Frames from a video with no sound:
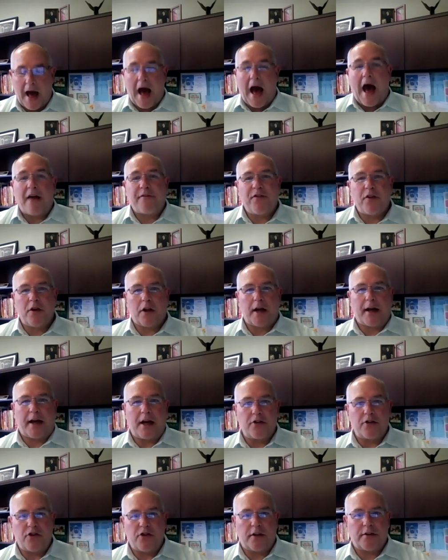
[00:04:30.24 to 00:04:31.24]
I feel like
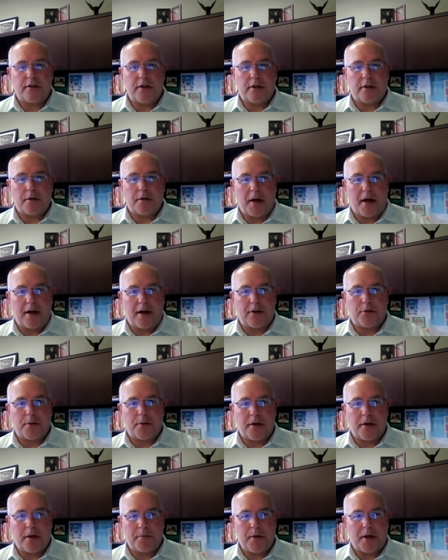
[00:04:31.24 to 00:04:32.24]
I jinxed it, to be honest
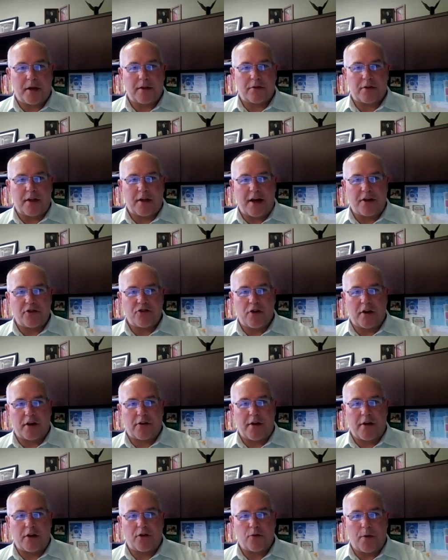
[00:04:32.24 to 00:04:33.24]
with you, because last year at
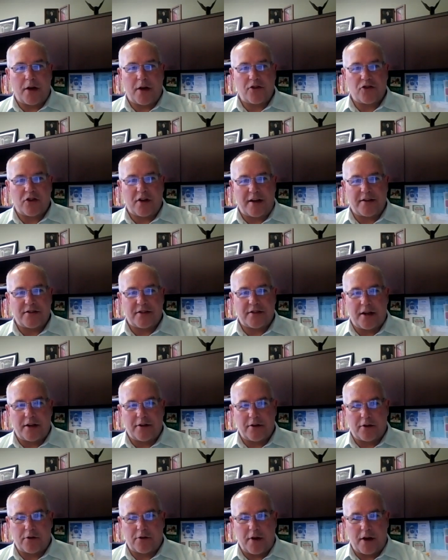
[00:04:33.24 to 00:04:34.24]
graduation, I said
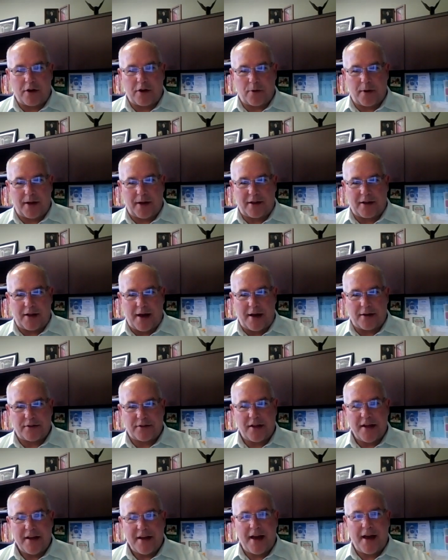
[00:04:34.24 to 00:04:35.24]
to the graduating class,
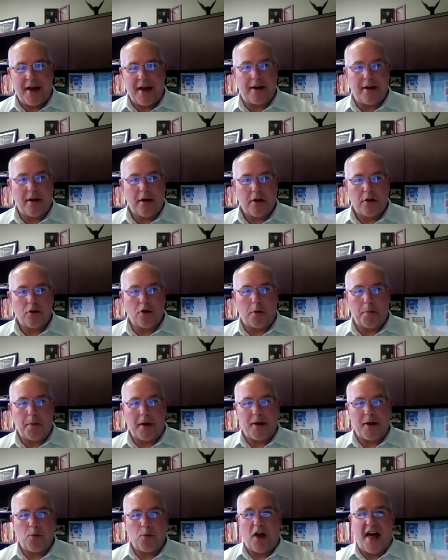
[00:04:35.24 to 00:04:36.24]
hey,
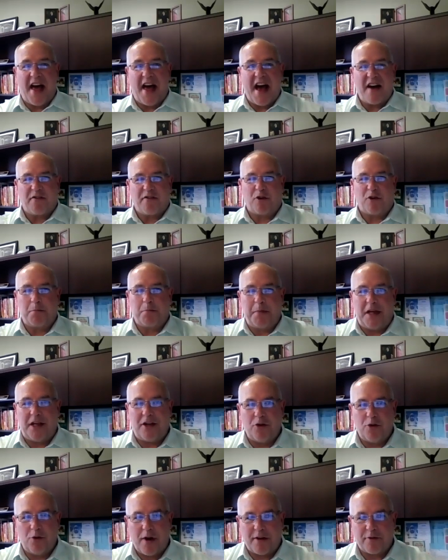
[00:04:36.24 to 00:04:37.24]
nobody will ever beat
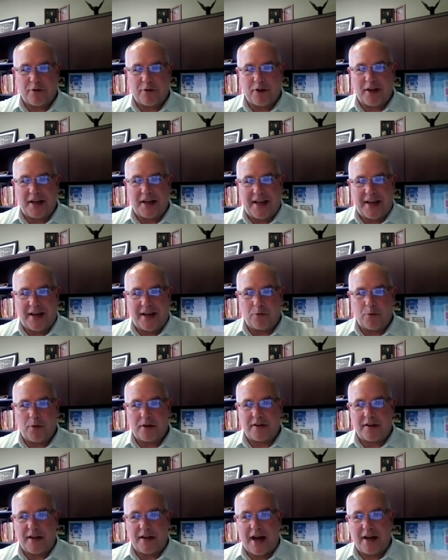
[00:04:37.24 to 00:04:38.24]
you ever again
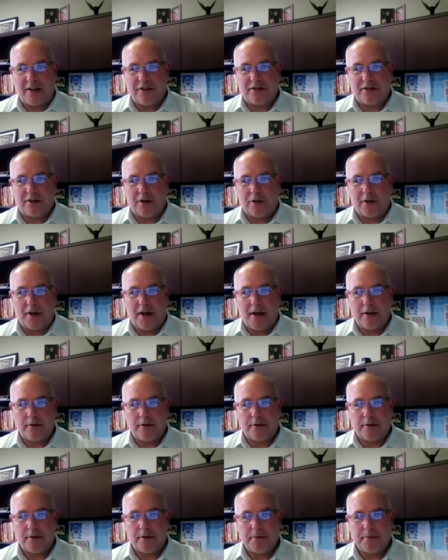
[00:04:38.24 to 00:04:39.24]
with 9 snow
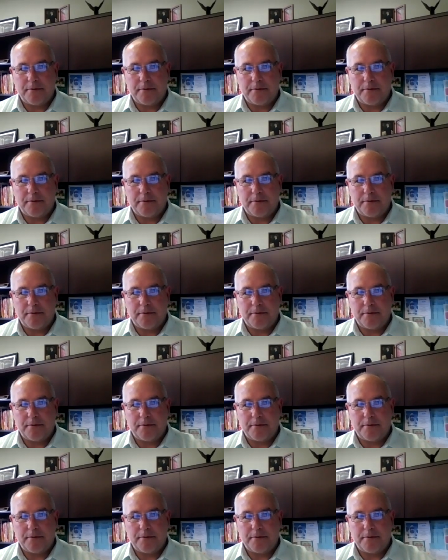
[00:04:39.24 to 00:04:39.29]
days.